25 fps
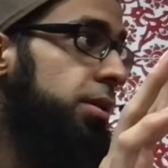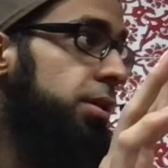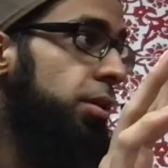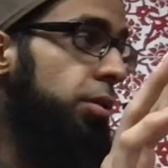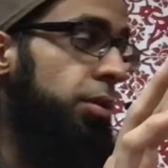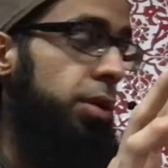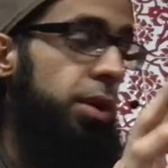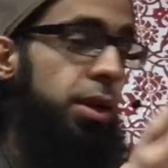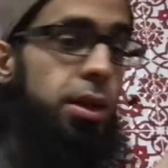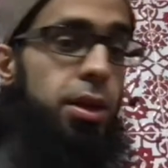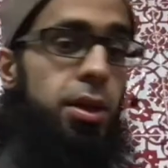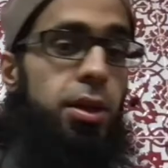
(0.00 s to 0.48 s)

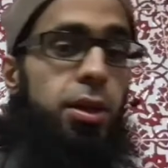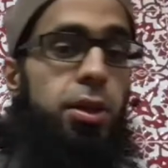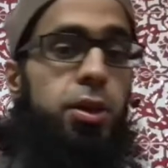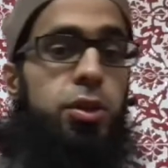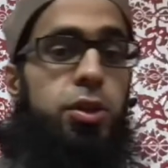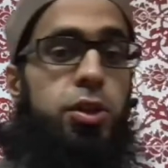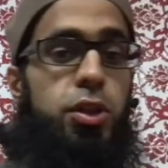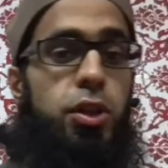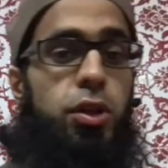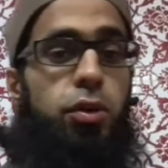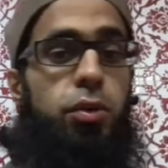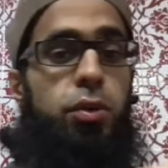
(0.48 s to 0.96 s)
Okay,
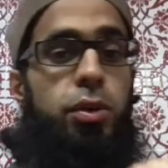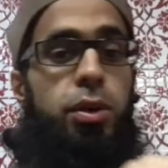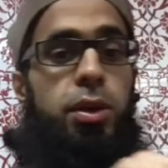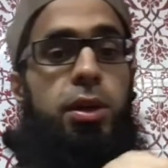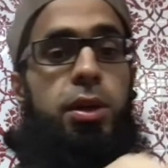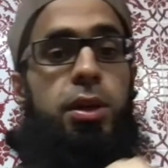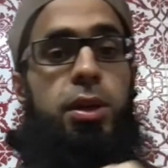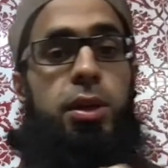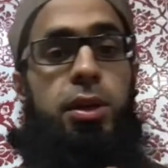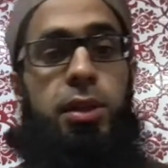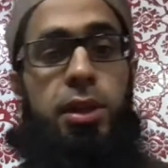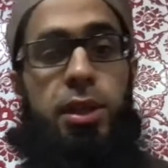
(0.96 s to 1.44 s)
so
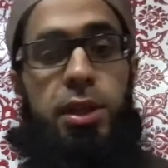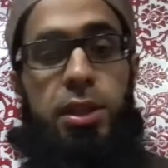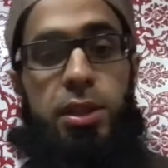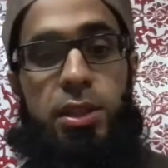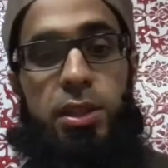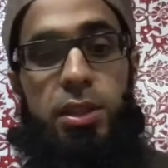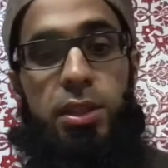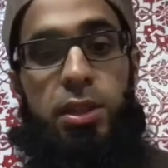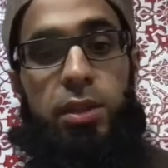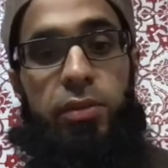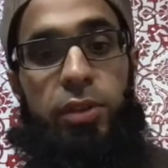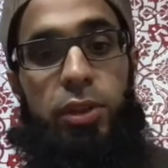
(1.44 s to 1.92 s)
these
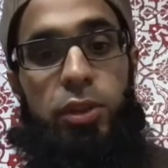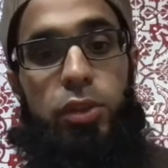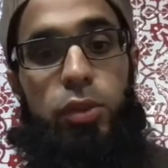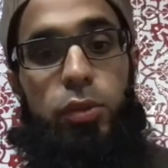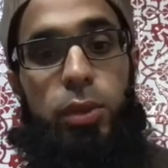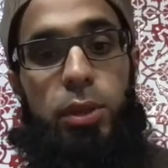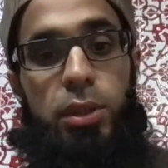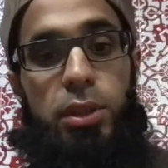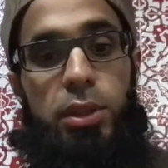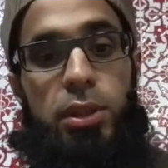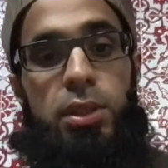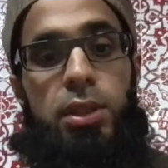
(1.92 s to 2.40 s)

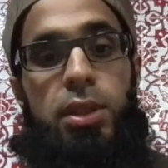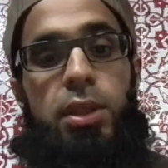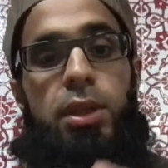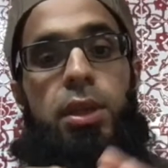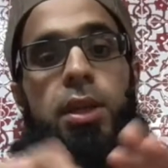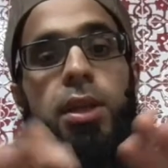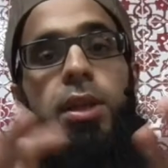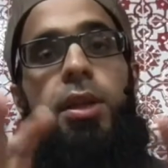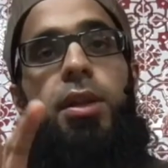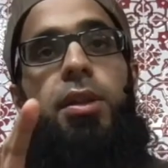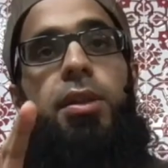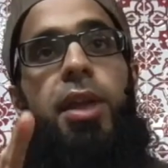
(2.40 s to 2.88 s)
individuals,
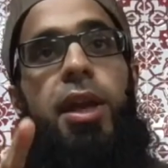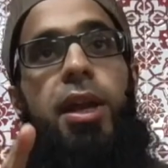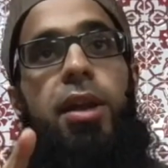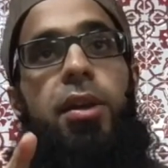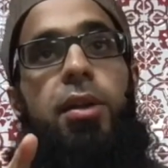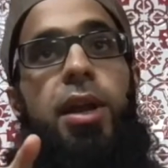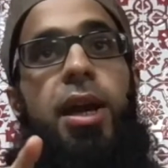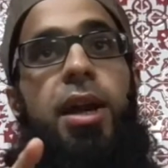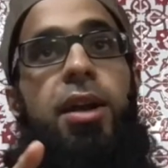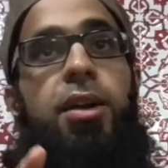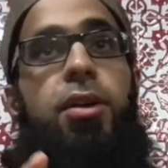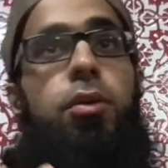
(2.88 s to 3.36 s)

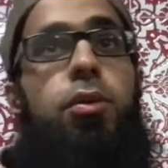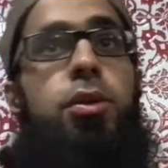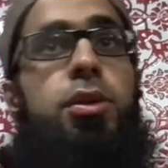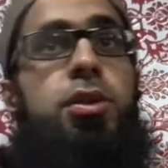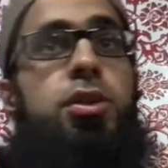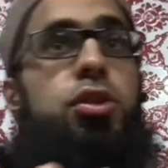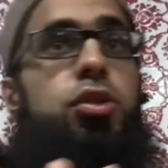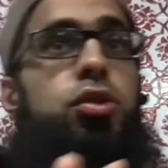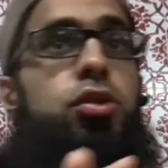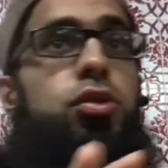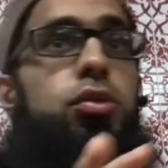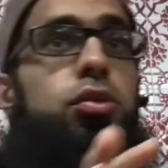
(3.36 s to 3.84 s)
they're not going
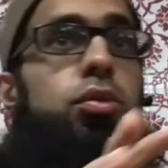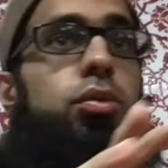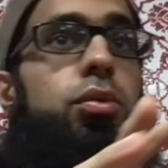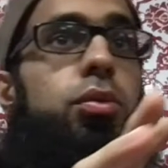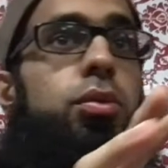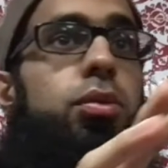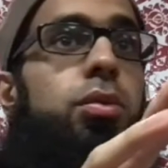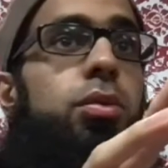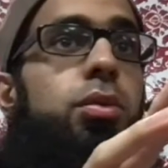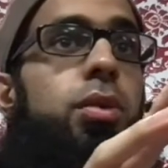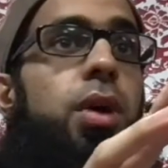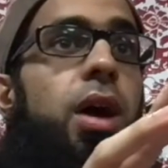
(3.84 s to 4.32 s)

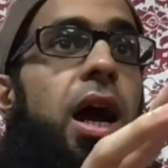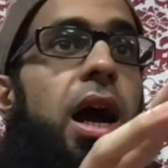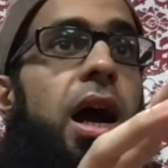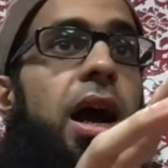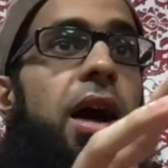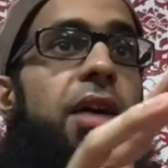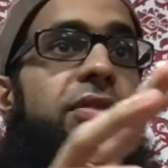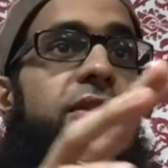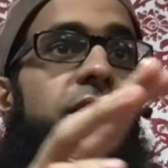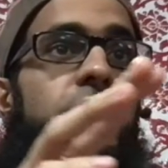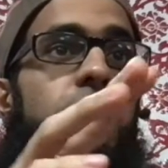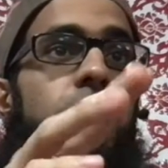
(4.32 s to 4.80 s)
to
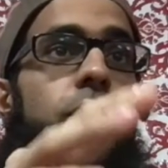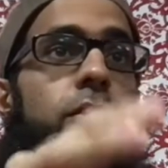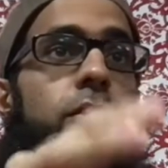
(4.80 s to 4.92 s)
have to